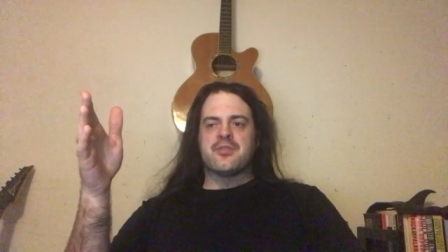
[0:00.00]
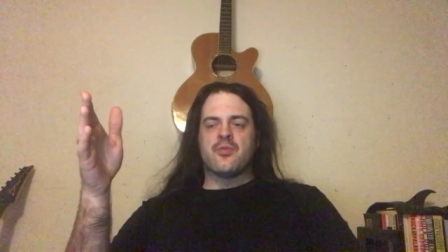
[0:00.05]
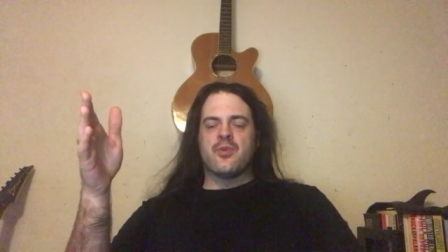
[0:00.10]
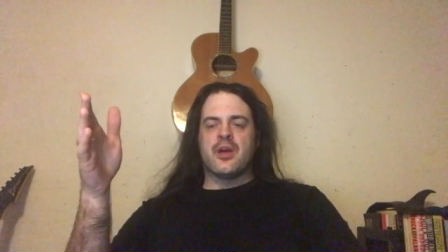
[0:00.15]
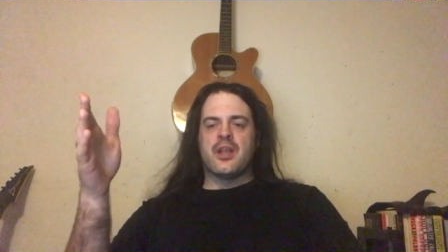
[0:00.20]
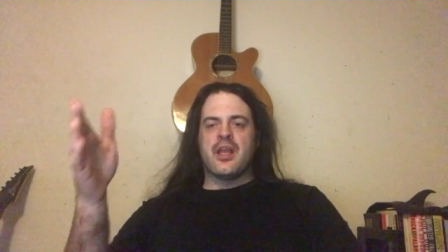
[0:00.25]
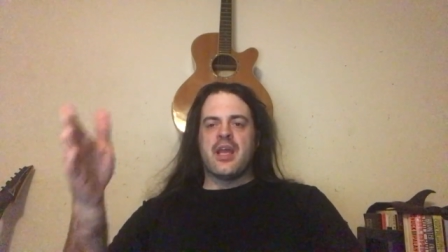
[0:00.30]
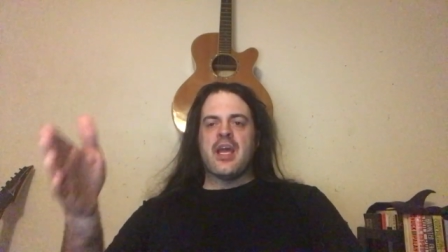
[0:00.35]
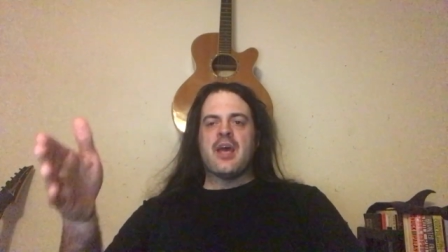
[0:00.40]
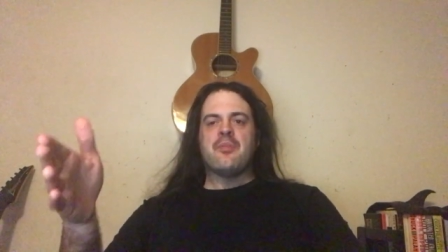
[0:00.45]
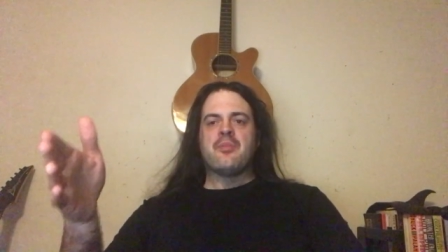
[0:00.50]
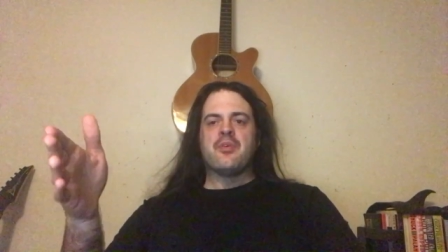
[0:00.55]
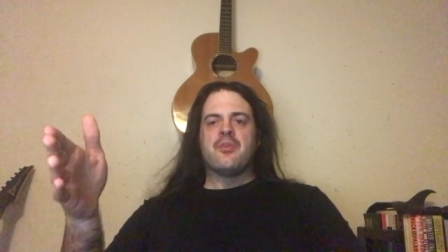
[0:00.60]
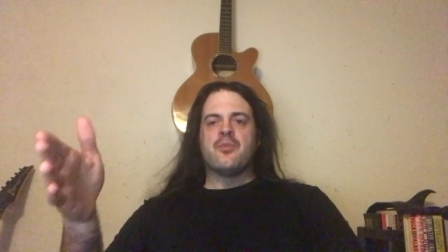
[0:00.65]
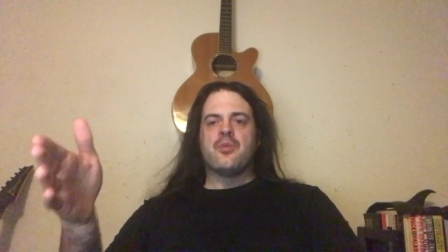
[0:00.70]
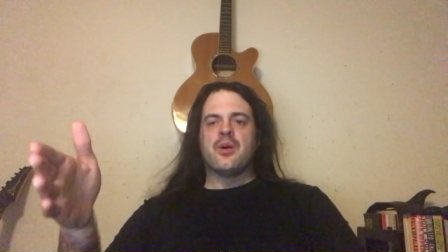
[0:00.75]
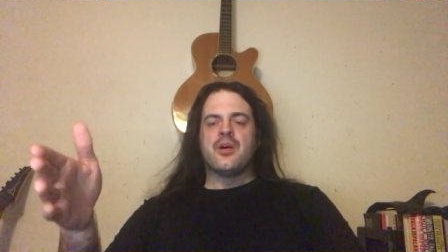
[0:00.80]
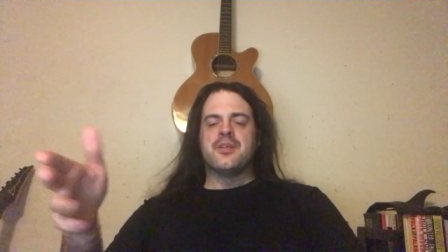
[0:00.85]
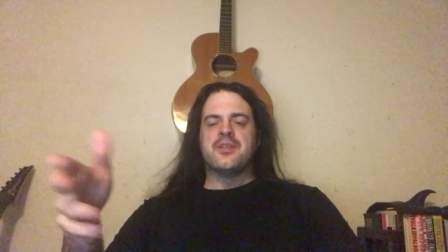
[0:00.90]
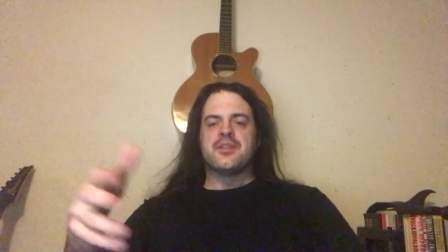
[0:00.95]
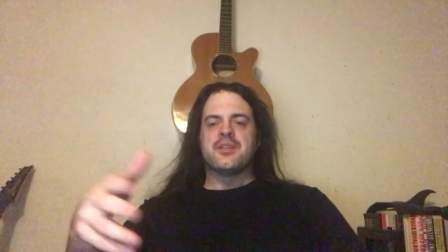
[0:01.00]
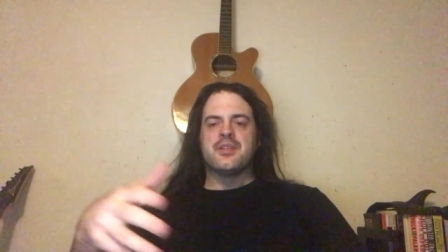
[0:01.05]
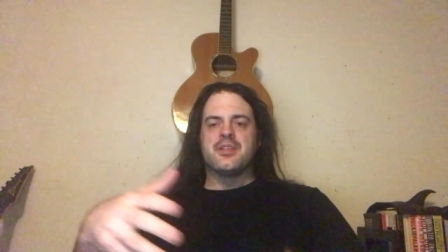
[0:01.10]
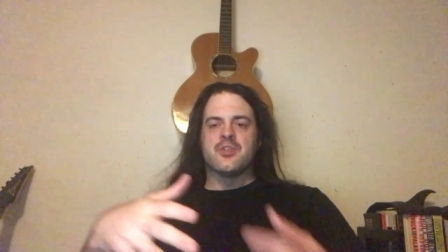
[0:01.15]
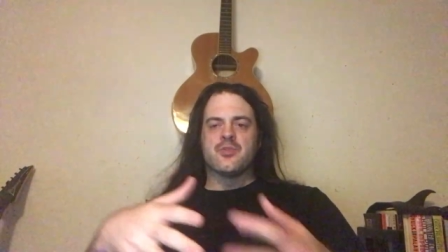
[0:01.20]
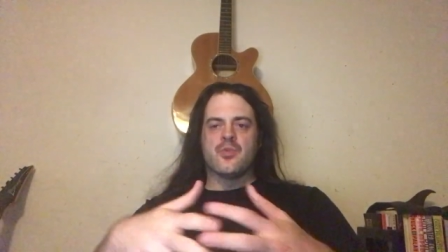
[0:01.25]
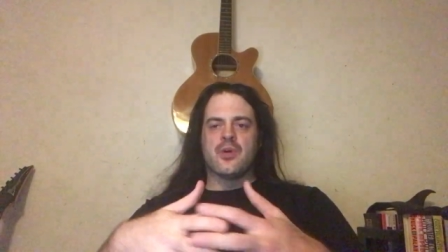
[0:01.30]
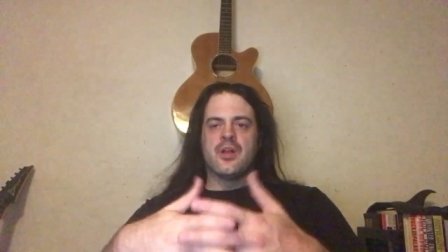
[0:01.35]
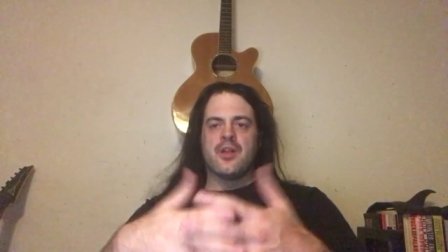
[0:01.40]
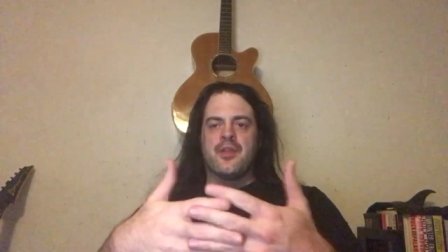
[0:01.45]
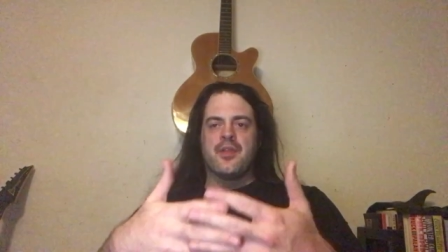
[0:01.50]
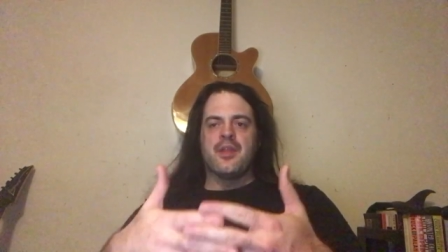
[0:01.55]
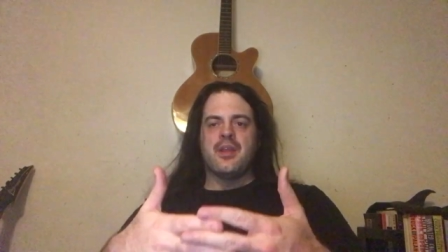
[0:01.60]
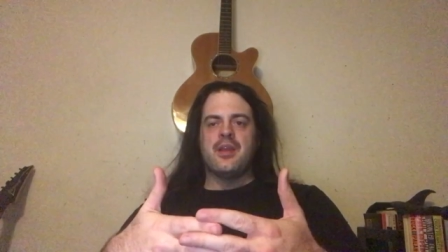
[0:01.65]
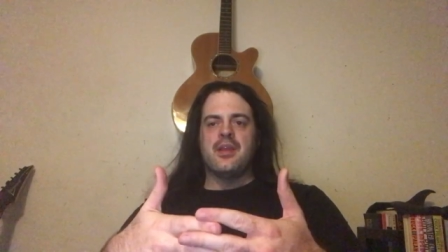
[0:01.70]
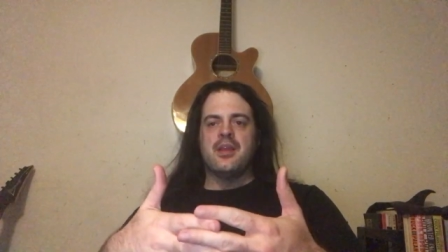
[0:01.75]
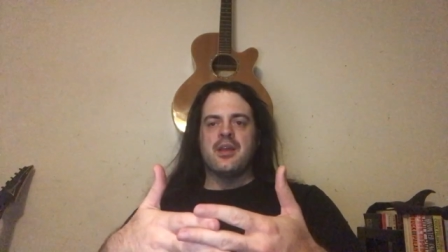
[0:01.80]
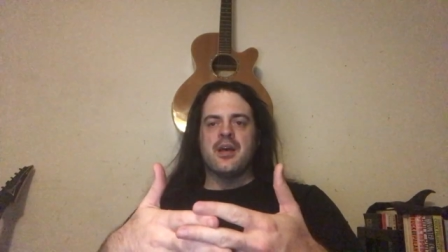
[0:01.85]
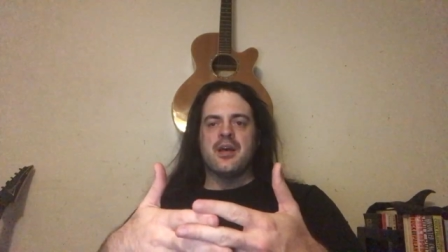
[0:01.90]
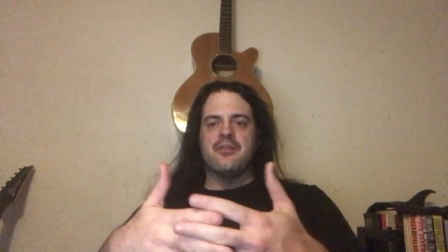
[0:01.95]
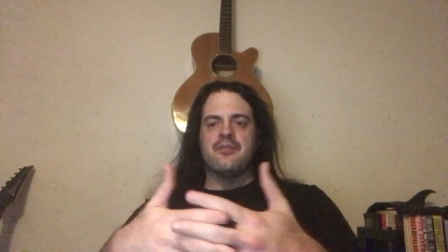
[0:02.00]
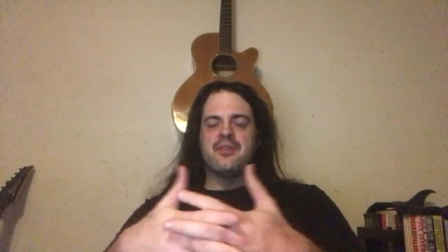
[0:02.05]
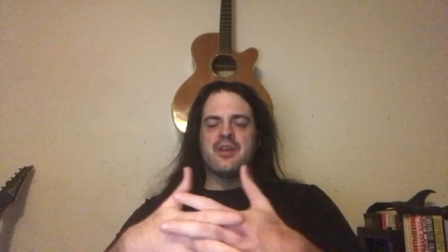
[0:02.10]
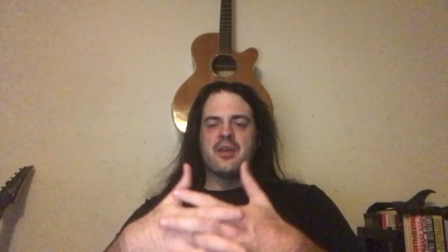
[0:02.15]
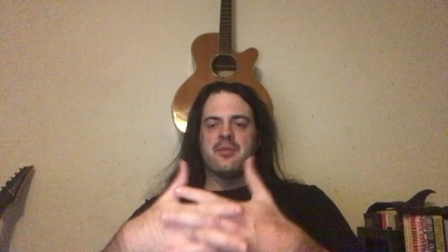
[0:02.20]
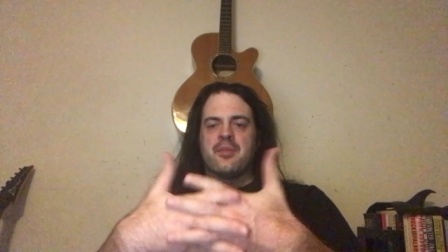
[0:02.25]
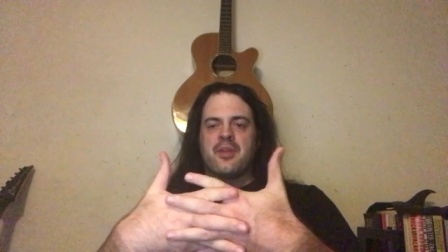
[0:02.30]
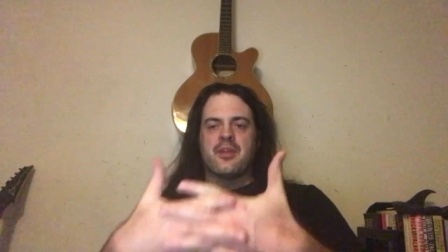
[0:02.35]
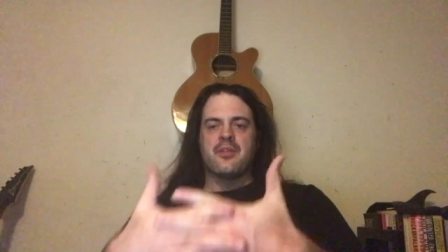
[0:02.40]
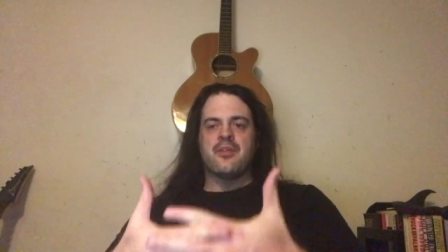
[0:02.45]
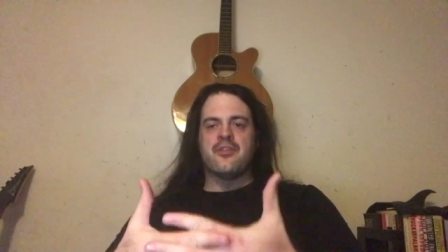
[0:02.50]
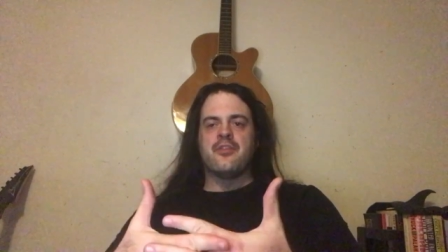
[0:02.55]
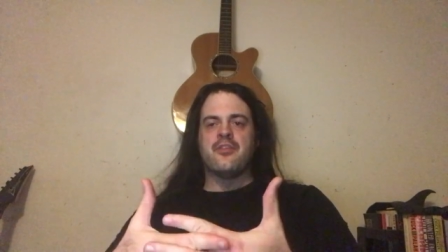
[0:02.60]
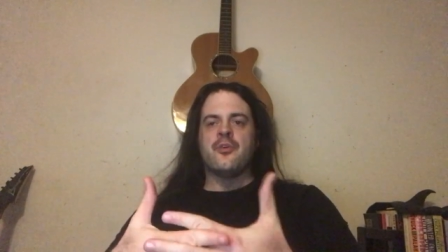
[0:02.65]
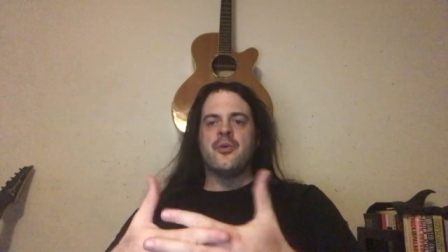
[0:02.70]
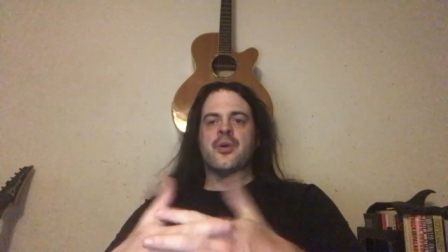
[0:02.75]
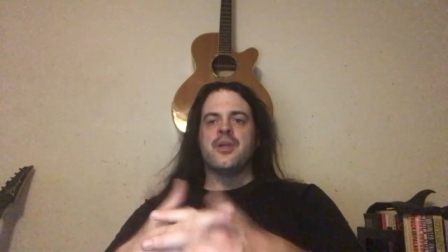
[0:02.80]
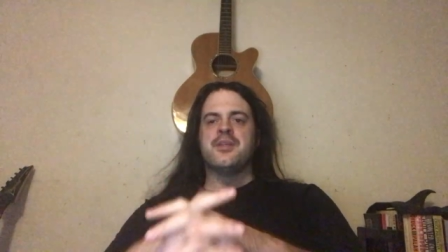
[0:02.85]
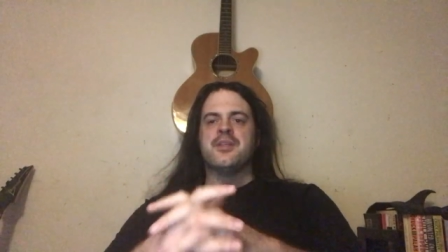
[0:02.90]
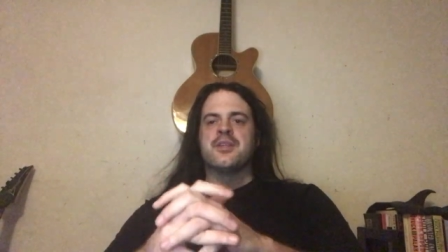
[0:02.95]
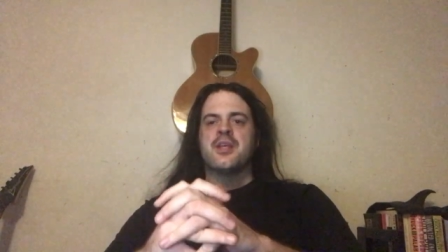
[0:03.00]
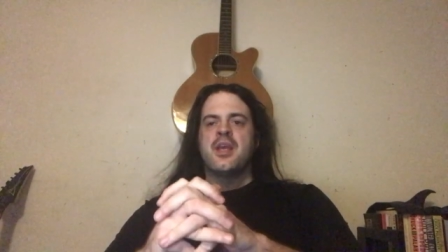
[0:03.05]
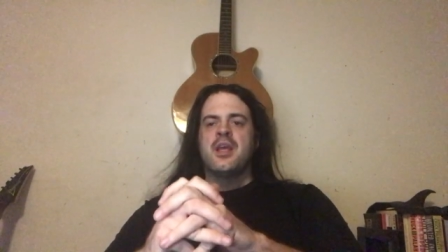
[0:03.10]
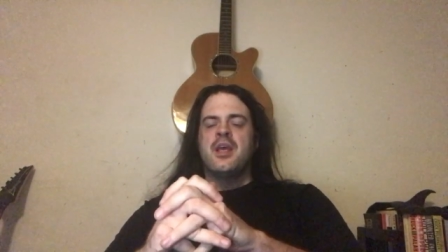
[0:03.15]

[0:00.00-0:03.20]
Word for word: what happened was this wealthy uh, family, the Tuohys,